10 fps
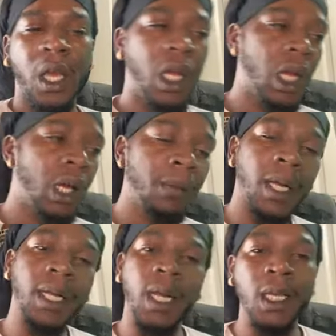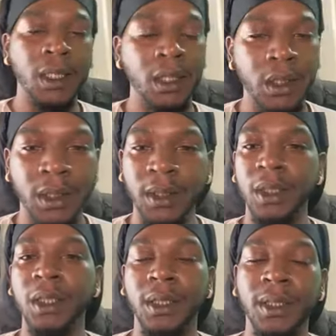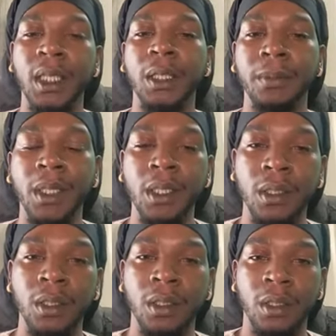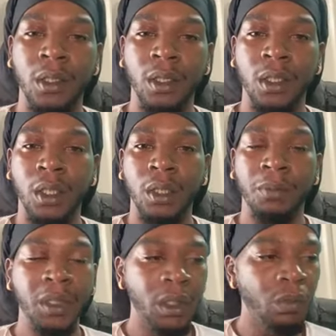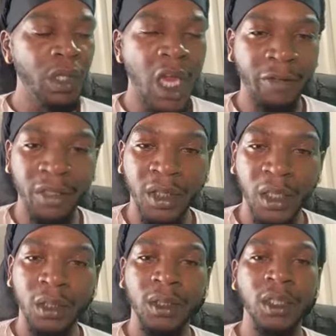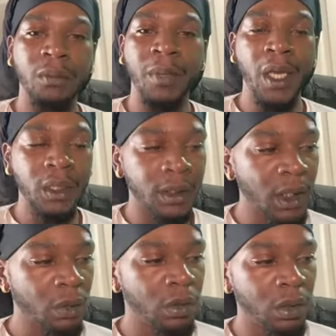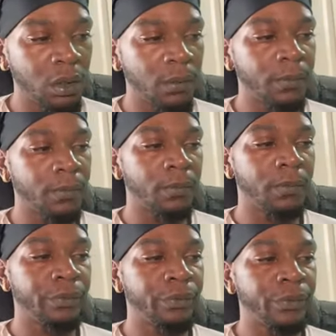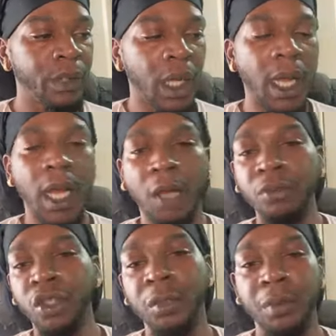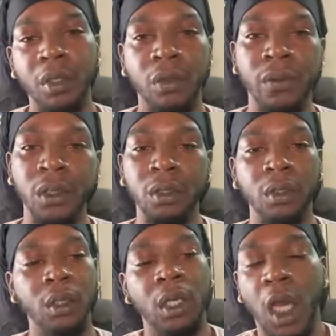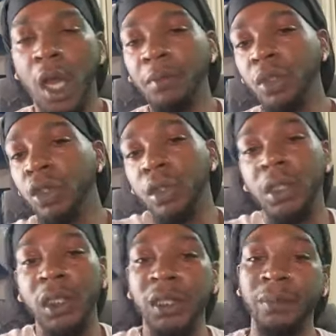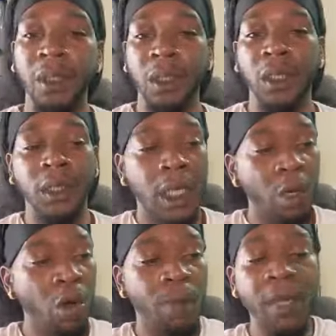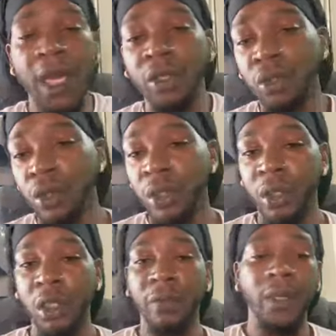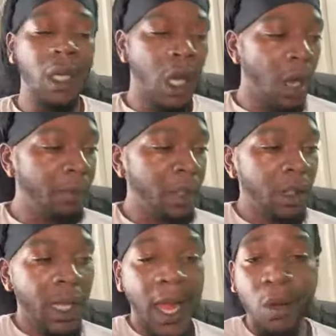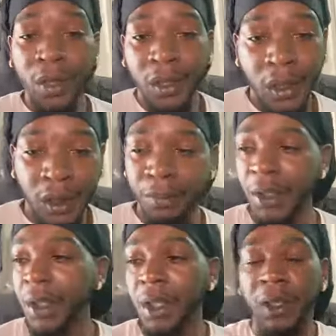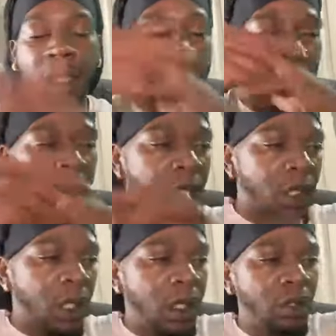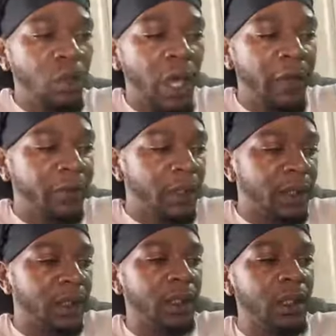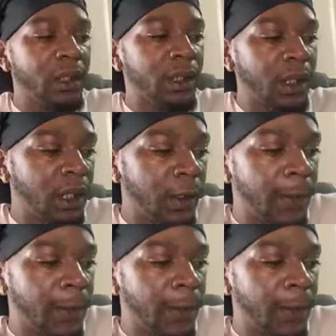How am I constantly seeing the same thing? But then we have to take the step back and say, well, look, I, am tripping over here. I'm doing this BS, or I'm not doing enough. I'm allowing this BS. And you have to sit there and say,